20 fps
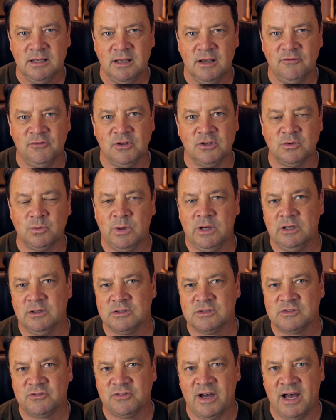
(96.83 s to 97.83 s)
If the
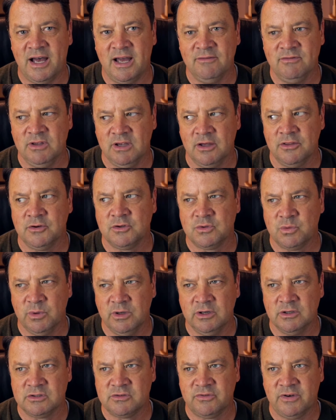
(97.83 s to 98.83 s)
tweeter's $5, the other
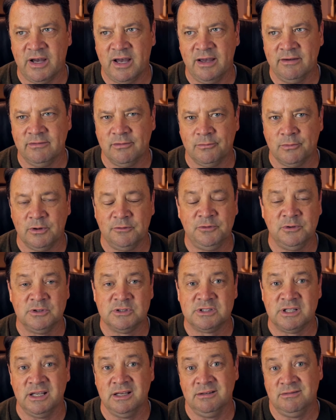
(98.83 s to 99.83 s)
tweeter's $5, a woofer
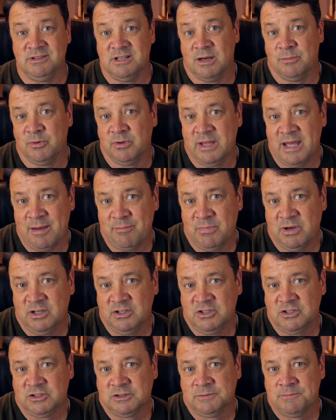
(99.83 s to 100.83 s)
is like double that
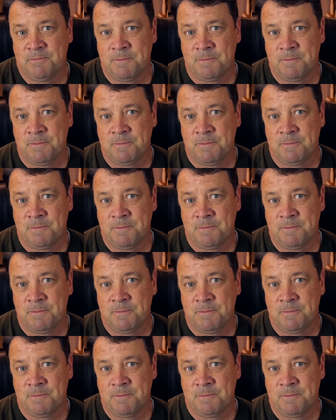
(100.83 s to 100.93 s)
much,